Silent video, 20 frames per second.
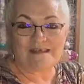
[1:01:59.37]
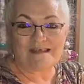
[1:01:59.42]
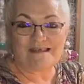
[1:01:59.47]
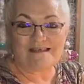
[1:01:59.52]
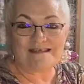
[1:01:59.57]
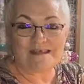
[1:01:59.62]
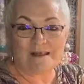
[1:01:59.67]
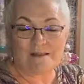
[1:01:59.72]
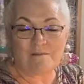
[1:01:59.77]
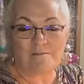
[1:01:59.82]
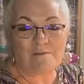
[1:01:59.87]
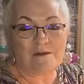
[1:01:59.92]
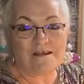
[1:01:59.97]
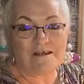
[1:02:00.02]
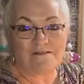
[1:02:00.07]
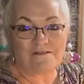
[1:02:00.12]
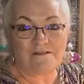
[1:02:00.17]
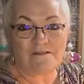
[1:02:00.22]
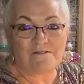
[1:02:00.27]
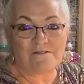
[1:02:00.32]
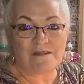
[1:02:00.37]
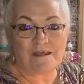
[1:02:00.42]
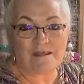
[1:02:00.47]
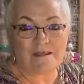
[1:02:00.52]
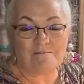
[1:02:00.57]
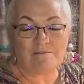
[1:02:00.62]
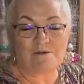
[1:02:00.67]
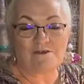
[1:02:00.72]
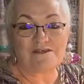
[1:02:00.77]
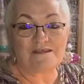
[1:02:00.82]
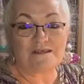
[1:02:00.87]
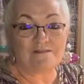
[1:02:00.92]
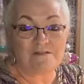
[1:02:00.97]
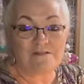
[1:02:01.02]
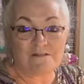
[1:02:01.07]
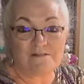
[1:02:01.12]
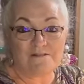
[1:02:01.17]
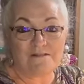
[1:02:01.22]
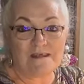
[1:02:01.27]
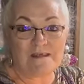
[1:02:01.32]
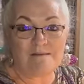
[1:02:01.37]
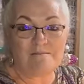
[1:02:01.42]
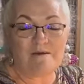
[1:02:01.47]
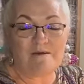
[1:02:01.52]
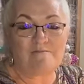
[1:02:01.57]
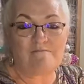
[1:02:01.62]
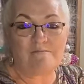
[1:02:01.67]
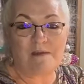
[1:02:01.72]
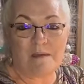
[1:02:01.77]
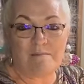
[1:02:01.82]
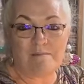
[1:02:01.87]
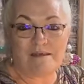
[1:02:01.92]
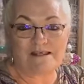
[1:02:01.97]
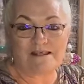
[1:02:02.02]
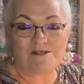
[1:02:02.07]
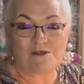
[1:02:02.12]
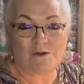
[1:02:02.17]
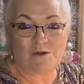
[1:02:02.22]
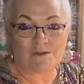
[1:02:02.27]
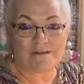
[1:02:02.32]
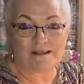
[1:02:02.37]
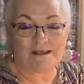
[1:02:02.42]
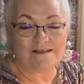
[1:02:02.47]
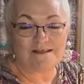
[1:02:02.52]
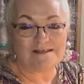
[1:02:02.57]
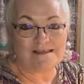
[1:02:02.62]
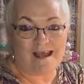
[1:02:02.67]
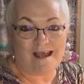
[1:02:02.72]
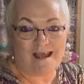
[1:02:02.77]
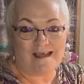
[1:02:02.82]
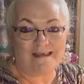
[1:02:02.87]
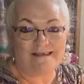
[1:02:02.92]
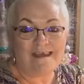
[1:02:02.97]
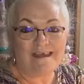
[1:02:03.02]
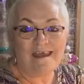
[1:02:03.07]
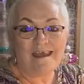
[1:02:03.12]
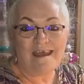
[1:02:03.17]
celebrated the theme or did the theme of Baby It's Cold Outside.